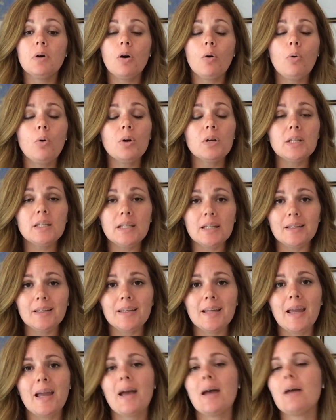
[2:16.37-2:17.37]
Orton
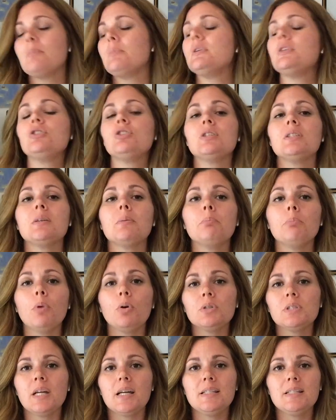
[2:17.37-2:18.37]
Gillingham is just a
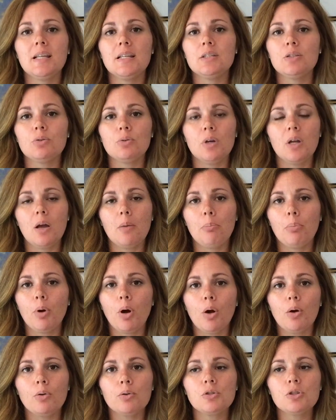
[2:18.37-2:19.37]
multisensory
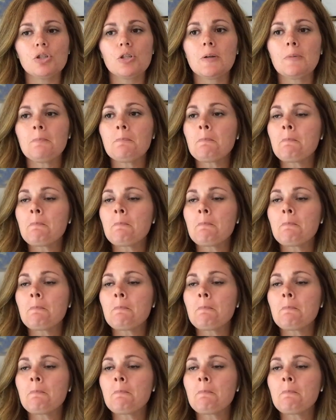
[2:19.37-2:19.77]
approach.